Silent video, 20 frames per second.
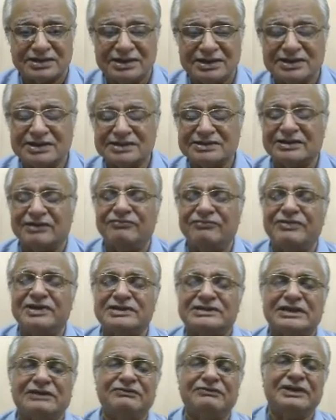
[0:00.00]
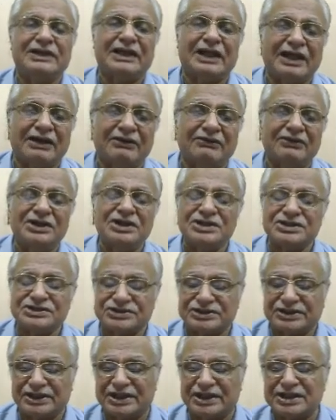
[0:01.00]
Some vessel will have
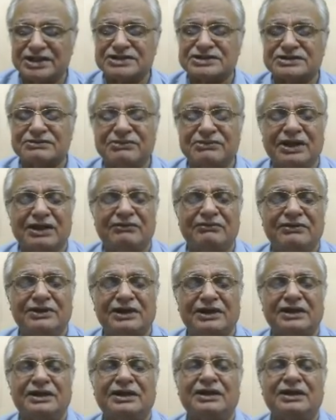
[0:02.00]
sluggish behavior.